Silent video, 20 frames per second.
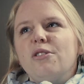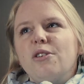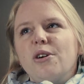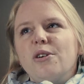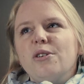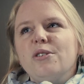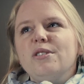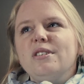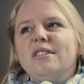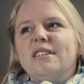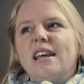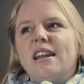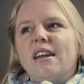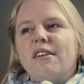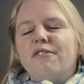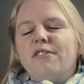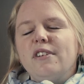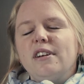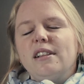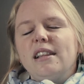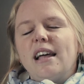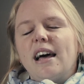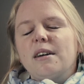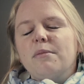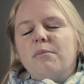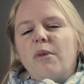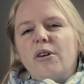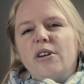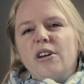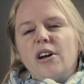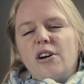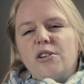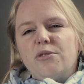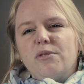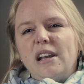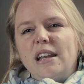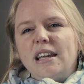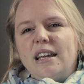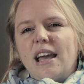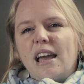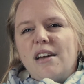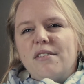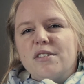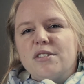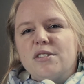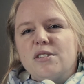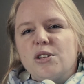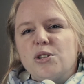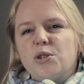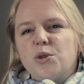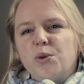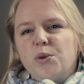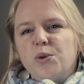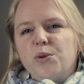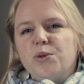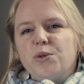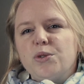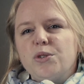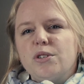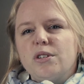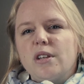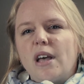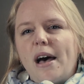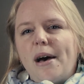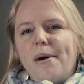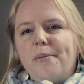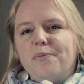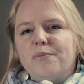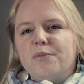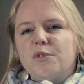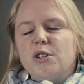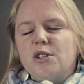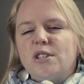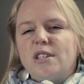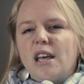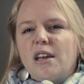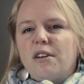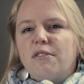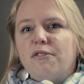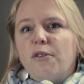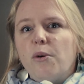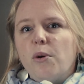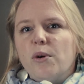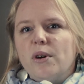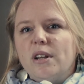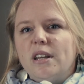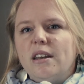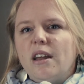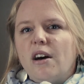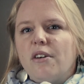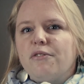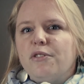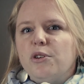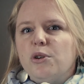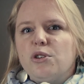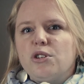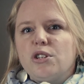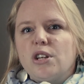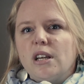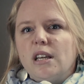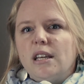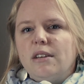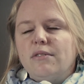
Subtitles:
those. And I feel like Marianne really gave us the tools to take forward in our future